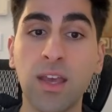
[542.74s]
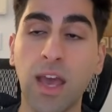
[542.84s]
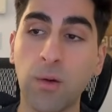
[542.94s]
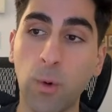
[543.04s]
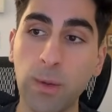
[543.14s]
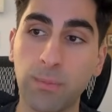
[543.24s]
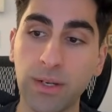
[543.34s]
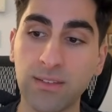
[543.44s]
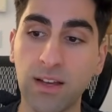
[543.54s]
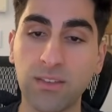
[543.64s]
and White
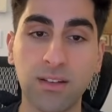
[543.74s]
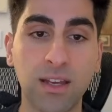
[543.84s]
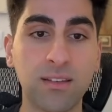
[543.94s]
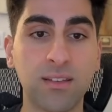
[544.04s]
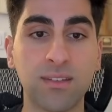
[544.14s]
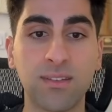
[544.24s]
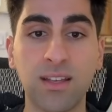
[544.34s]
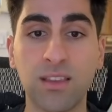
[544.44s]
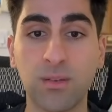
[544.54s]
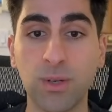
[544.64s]
brings out the knight to
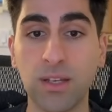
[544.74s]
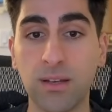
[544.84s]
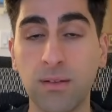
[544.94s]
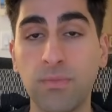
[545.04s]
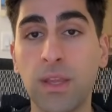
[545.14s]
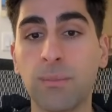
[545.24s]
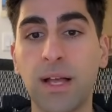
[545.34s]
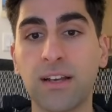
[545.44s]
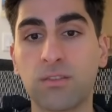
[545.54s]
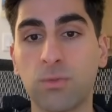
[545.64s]
c3.
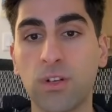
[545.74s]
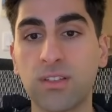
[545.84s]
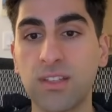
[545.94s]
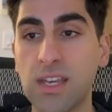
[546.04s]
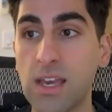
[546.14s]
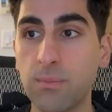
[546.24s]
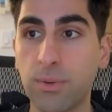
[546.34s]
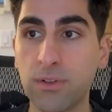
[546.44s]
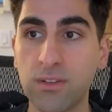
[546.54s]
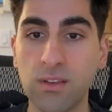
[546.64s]
Black's rook c8
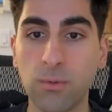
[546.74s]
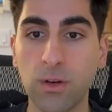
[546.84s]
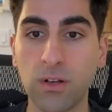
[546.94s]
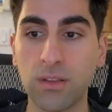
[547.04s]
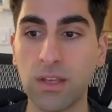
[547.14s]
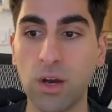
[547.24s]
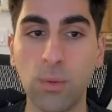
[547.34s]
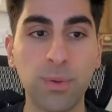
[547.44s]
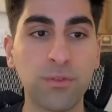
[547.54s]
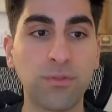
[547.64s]
puts the rook on the
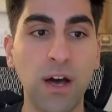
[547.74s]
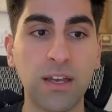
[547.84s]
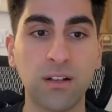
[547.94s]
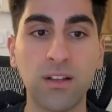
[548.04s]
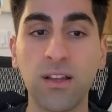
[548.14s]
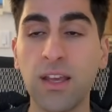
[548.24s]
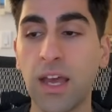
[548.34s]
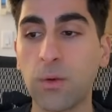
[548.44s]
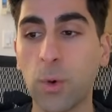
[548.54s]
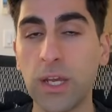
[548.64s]
open file,
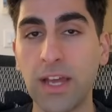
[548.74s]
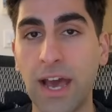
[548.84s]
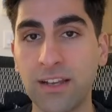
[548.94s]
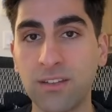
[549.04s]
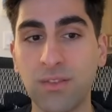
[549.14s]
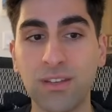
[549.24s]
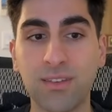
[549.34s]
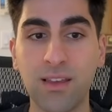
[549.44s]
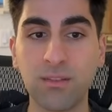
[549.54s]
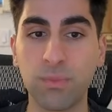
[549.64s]
and White
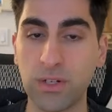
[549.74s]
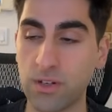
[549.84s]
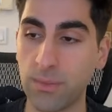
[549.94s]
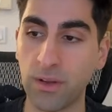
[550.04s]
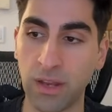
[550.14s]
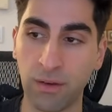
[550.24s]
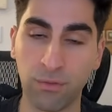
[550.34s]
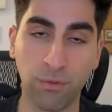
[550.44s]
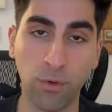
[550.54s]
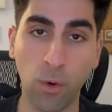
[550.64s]
activates his bishop on
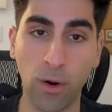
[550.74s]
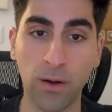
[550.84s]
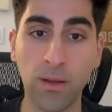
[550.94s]
f4.